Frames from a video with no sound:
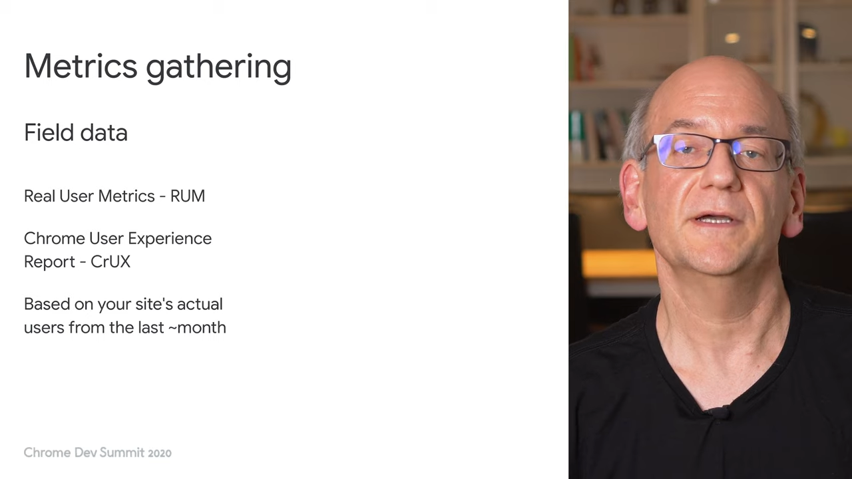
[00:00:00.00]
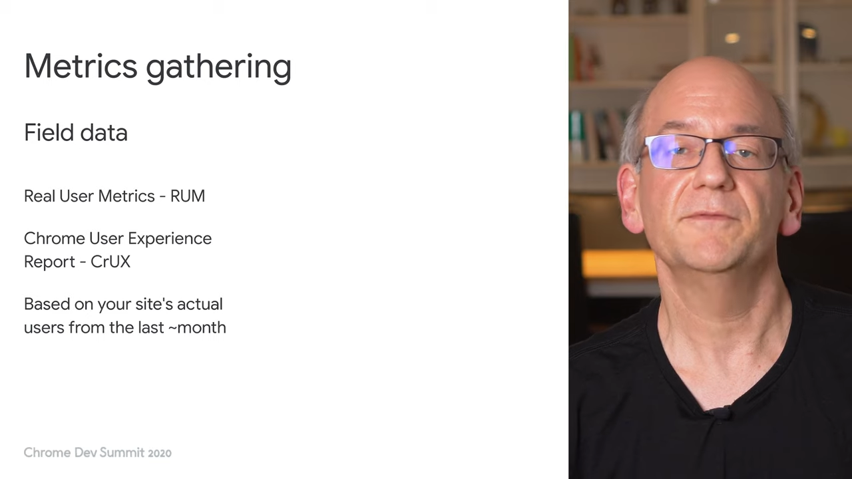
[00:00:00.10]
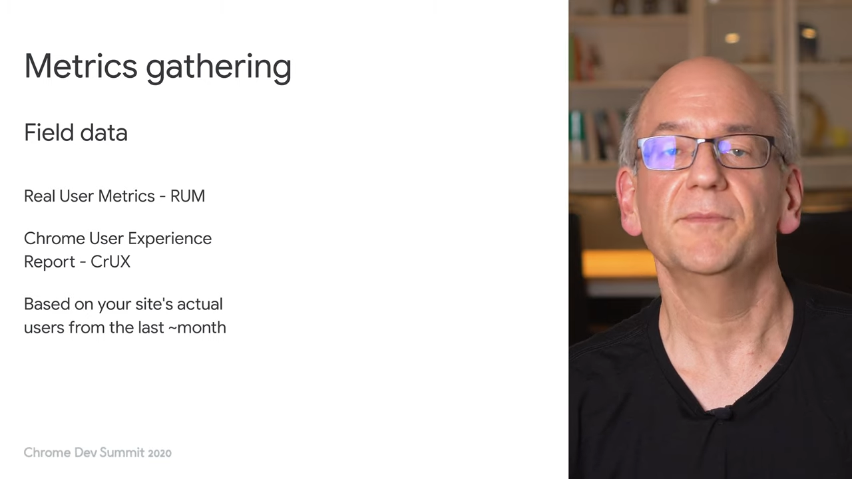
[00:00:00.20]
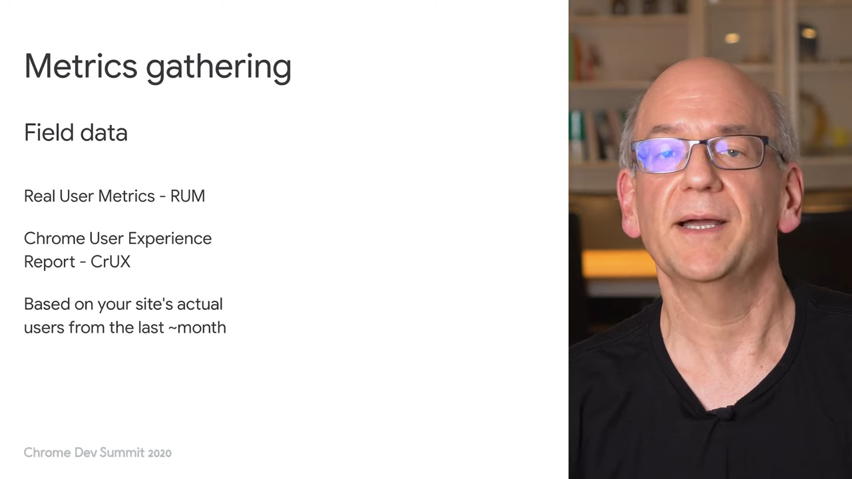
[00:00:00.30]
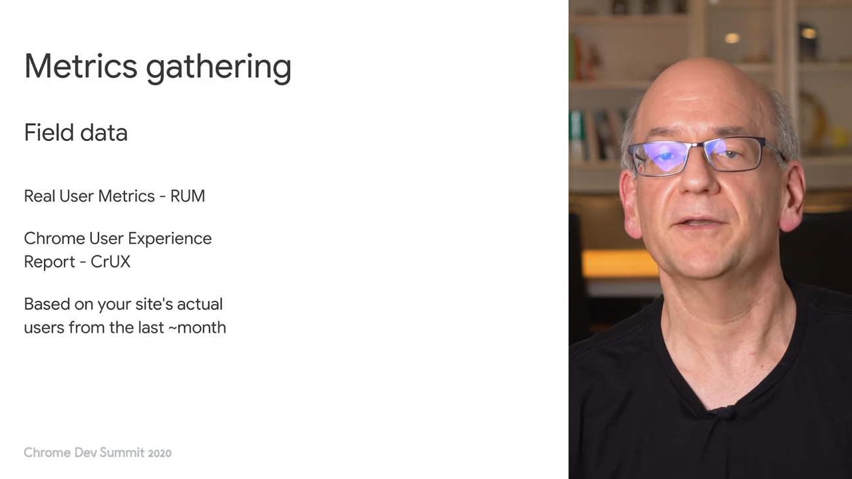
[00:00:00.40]

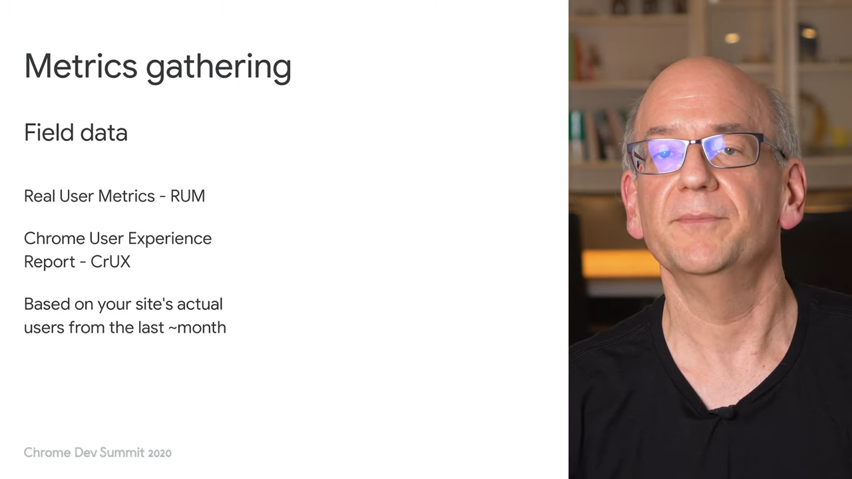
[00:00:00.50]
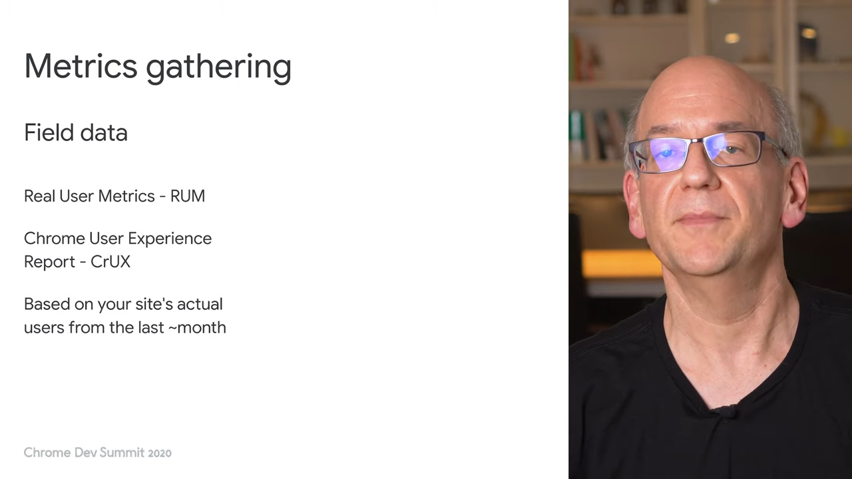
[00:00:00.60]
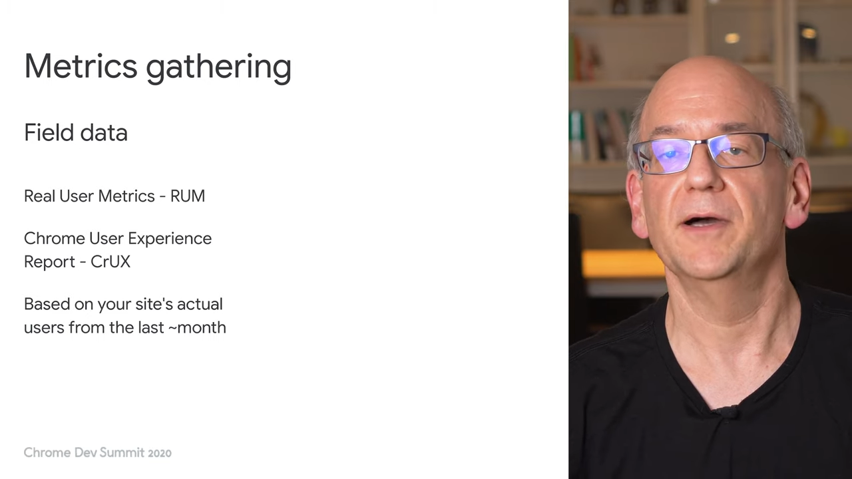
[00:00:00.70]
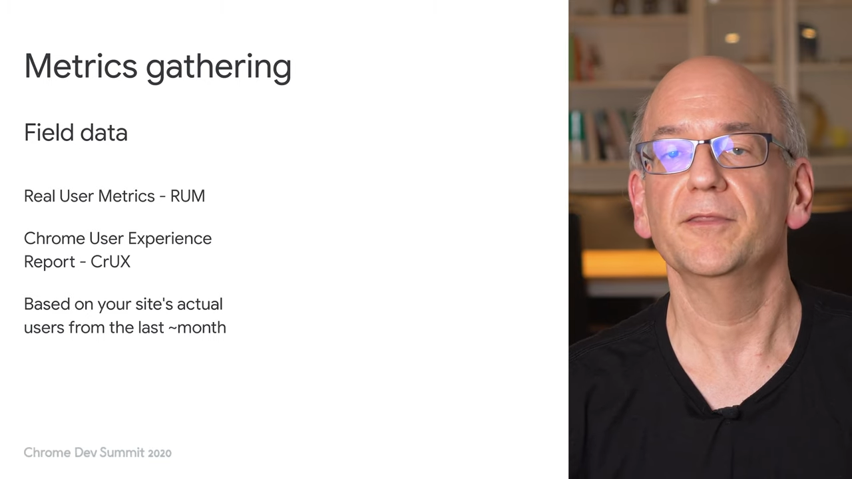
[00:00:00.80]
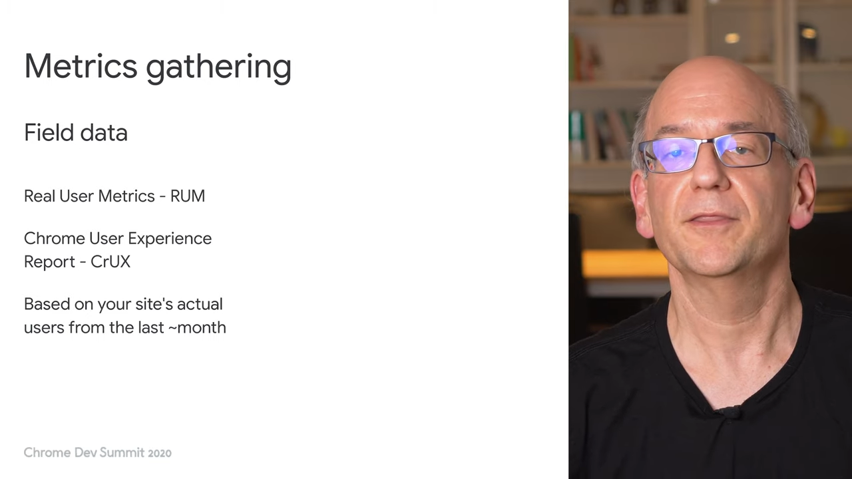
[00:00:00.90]
of about a
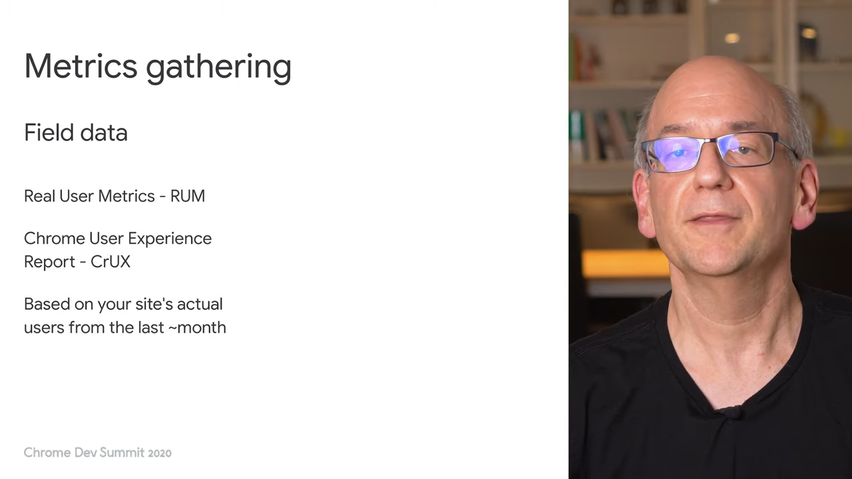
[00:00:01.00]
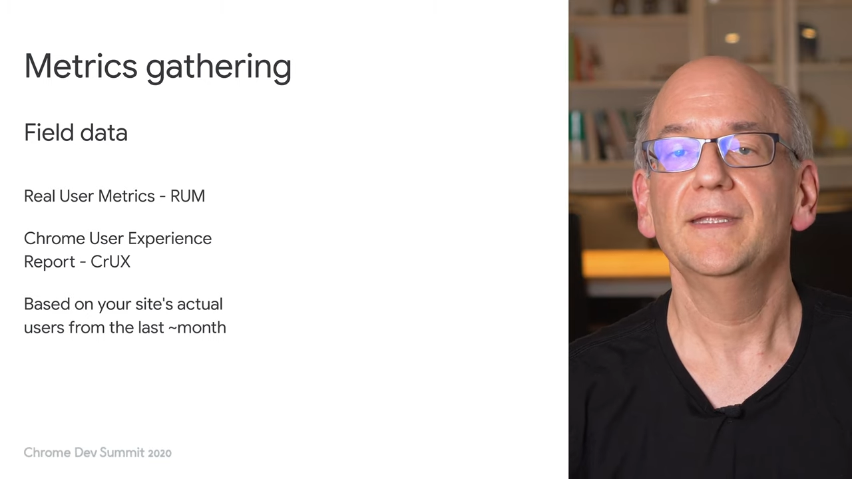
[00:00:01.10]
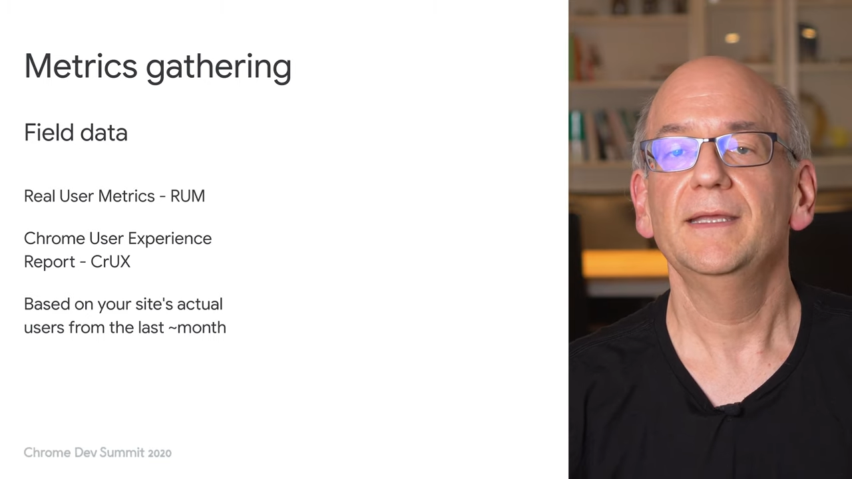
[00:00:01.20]
month